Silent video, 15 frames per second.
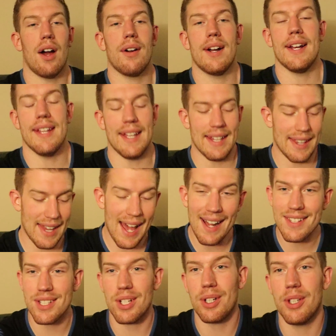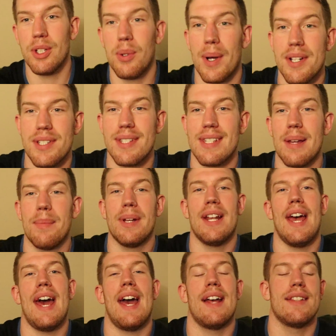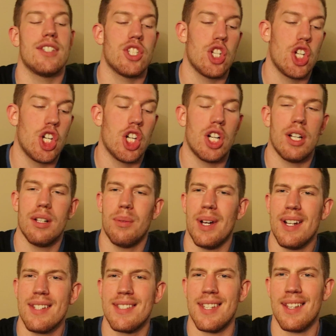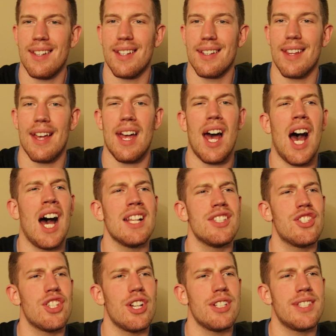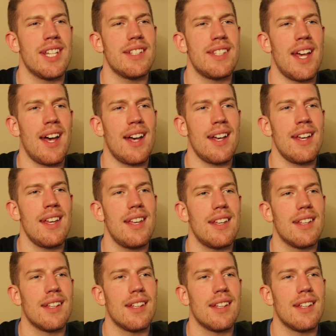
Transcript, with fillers: All right, and that's all the questions I'm gonna answer. Why did I say it like that? Answer today.